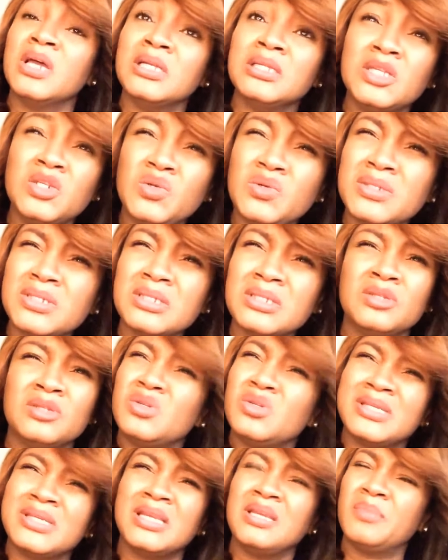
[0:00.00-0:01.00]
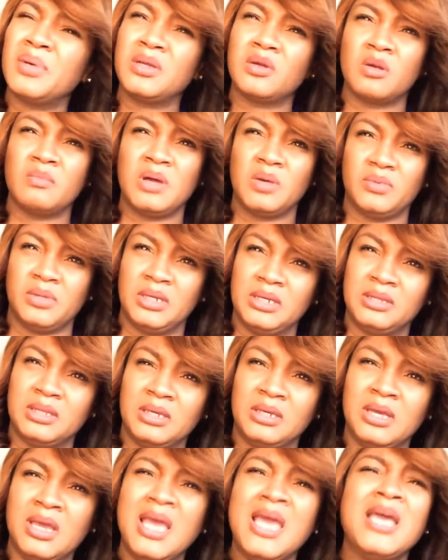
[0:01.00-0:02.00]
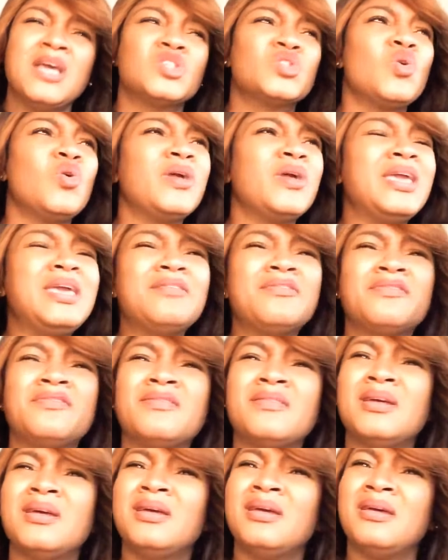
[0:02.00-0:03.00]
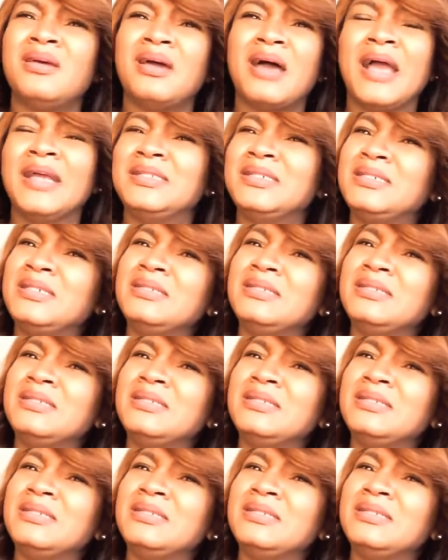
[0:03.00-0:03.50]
Did you see anybody come out with anything? So if I didn't